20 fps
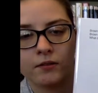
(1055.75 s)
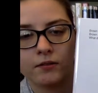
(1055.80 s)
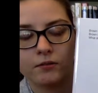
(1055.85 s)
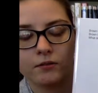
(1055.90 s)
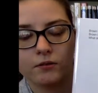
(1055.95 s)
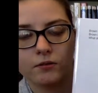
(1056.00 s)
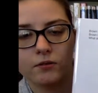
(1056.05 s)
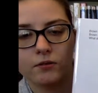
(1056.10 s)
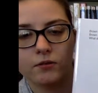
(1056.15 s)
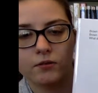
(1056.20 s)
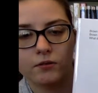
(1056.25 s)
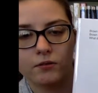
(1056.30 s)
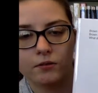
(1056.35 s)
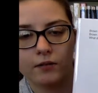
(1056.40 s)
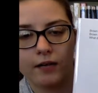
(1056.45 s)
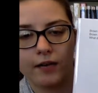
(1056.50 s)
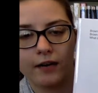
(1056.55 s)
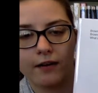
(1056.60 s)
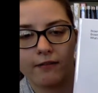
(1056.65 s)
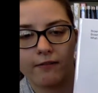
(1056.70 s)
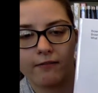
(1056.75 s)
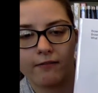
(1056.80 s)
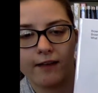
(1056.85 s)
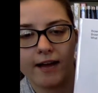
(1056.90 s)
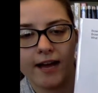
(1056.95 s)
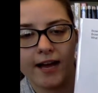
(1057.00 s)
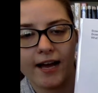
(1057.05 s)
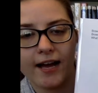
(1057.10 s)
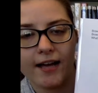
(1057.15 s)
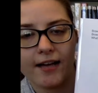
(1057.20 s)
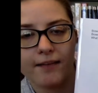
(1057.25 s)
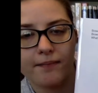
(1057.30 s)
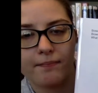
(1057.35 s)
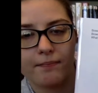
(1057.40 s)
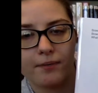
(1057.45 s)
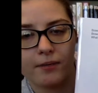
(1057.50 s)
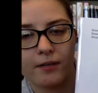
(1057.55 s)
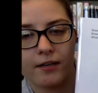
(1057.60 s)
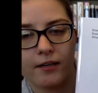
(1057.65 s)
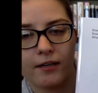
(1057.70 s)
Ooh, a red
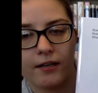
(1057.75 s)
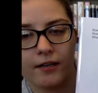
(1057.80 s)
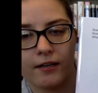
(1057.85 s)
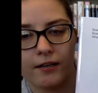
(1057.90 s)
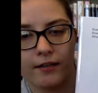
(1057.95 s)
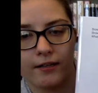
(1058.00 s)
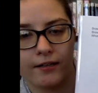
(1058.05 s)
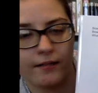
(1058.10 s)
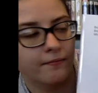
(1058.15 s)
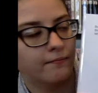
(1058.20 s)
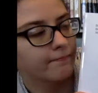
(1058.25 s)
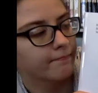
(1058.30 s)
bird.